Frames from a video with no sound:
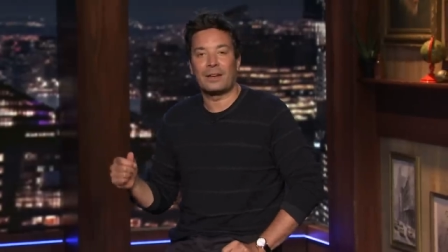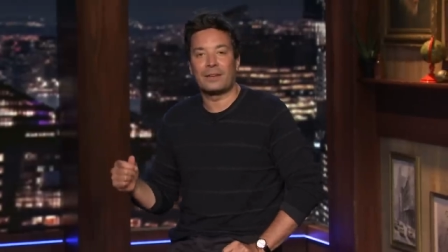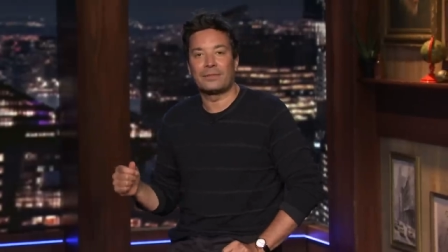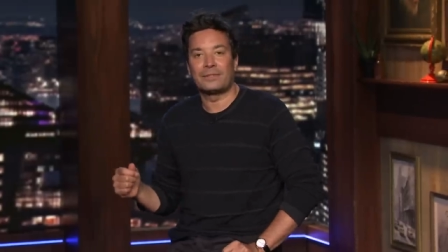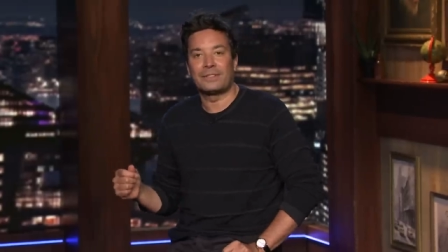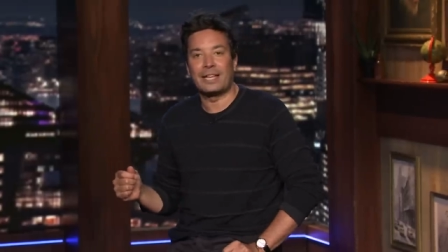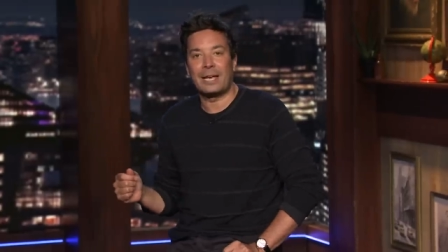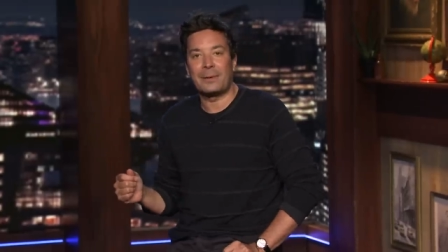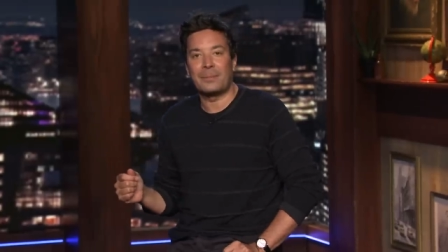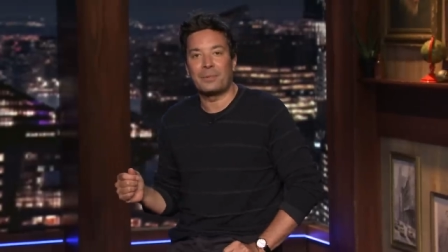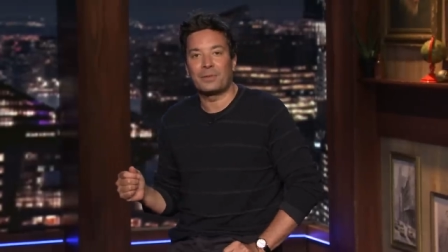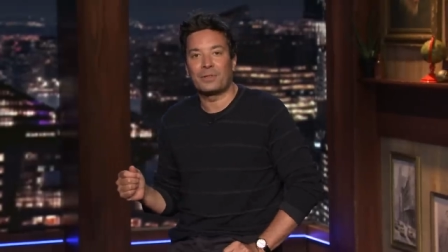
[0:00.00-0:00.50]
of
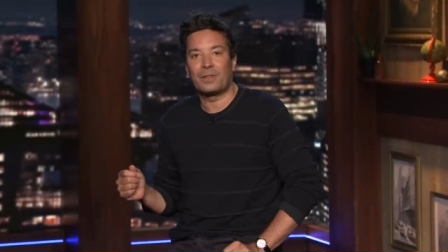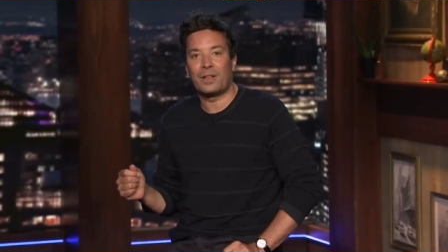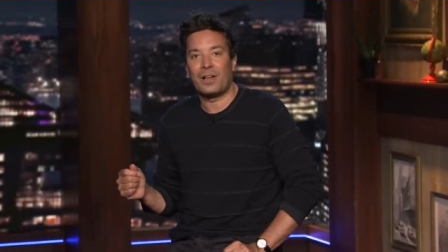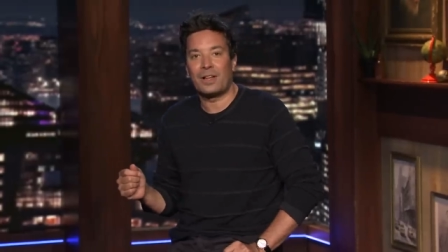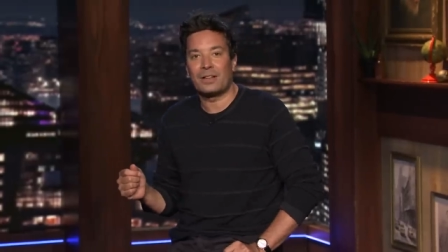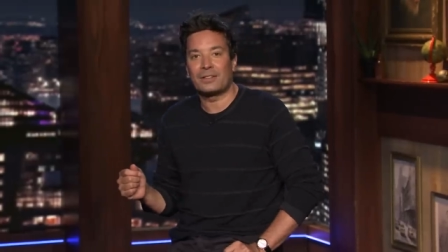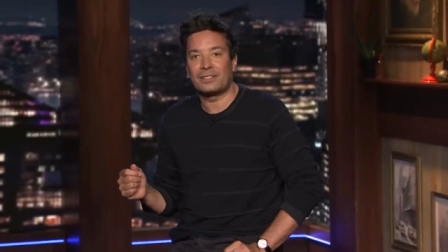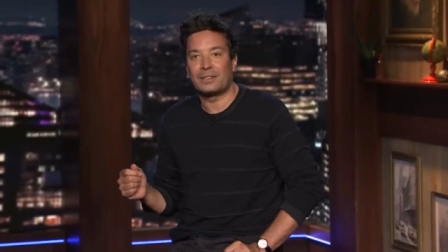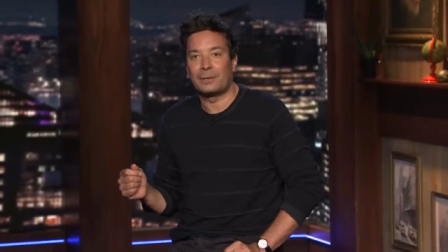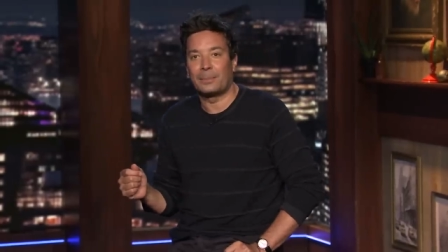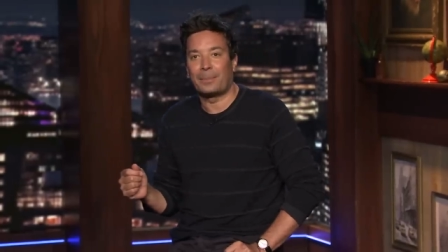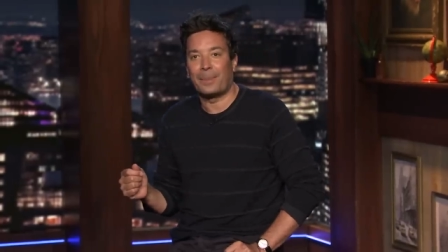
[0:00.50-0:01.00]

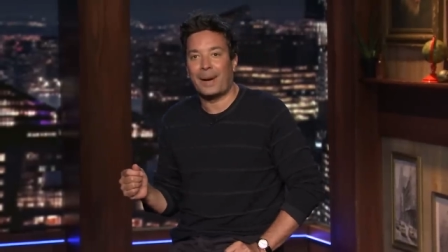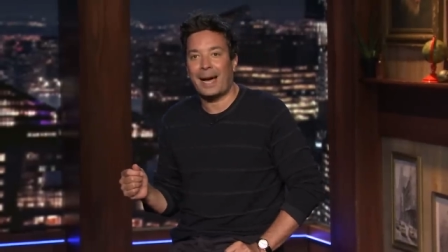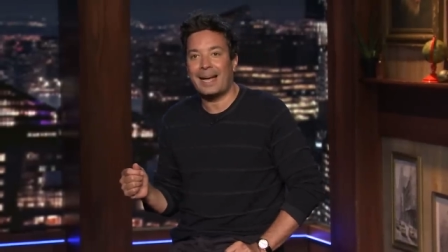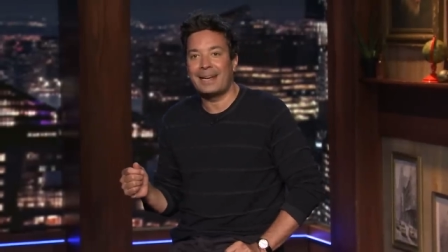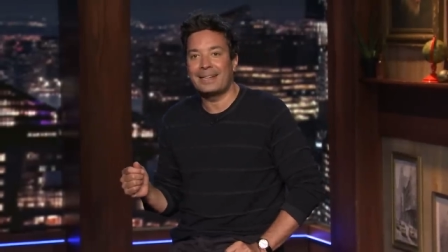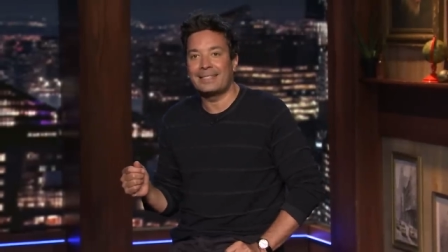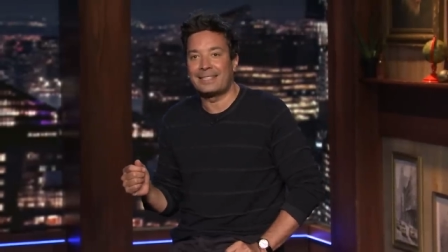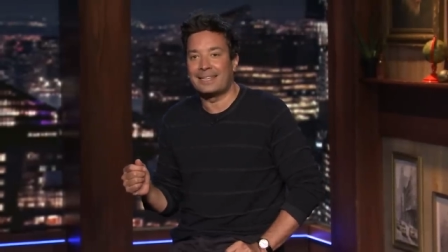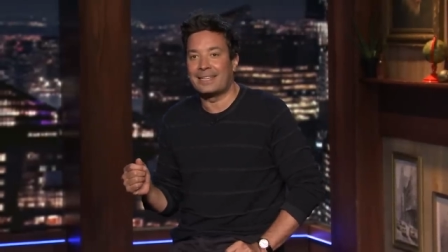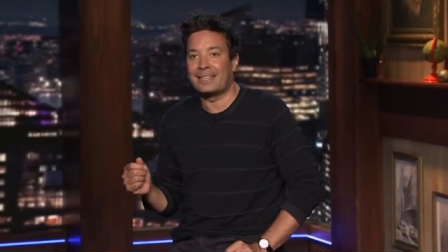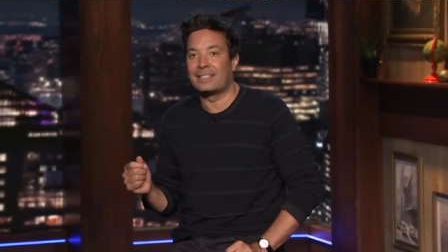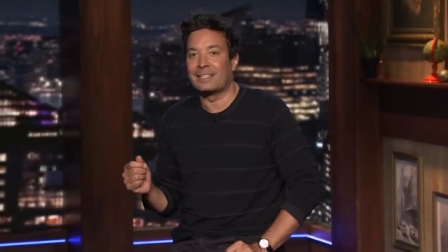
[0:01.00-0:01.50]
tablecloths and
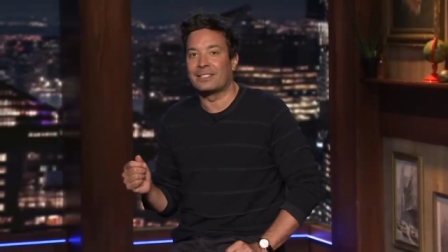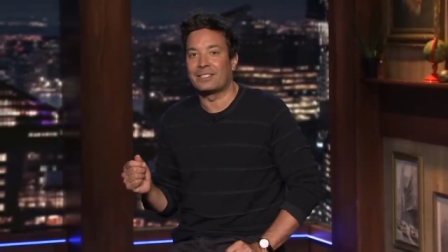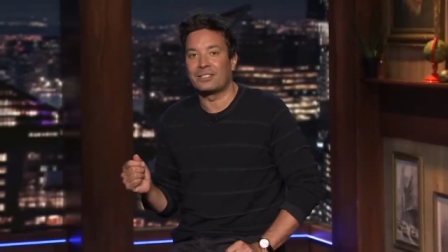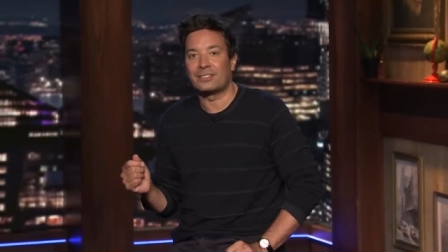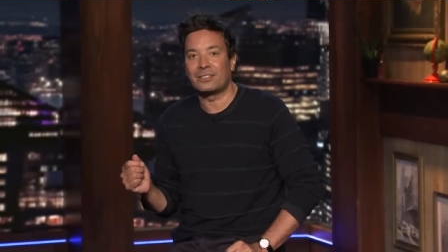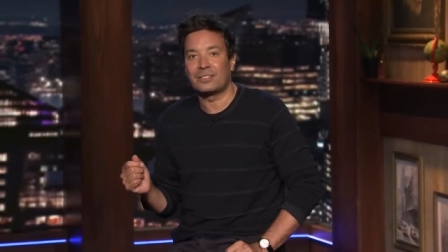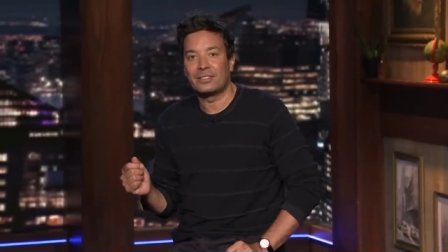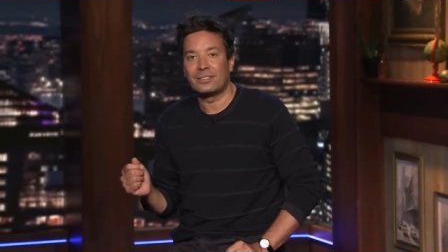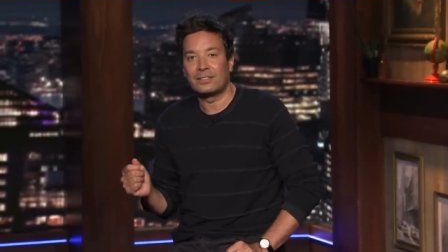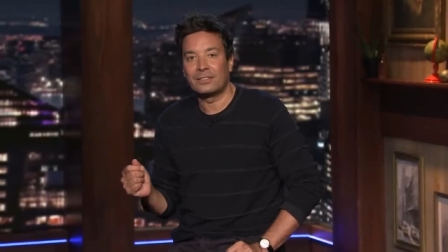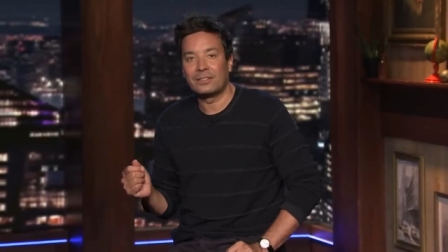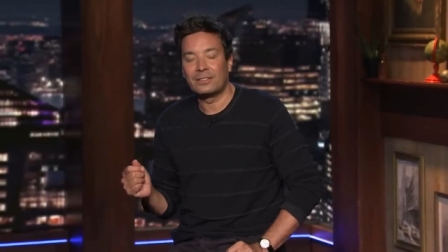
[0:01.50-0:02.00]
pie tins.
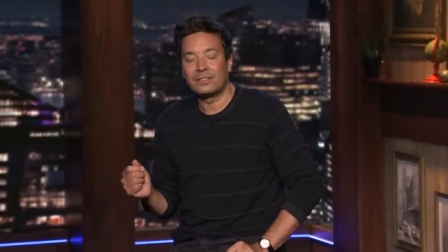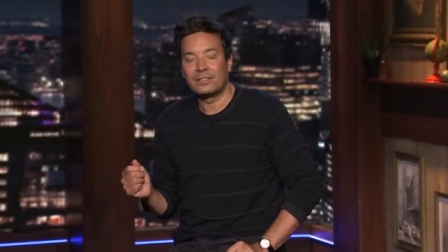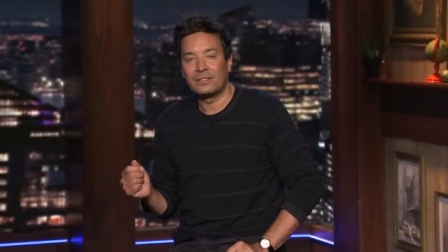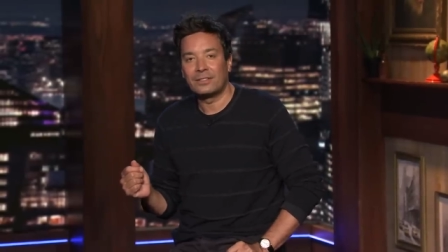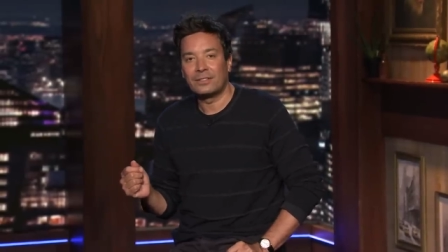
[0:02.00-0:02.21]
Yeah.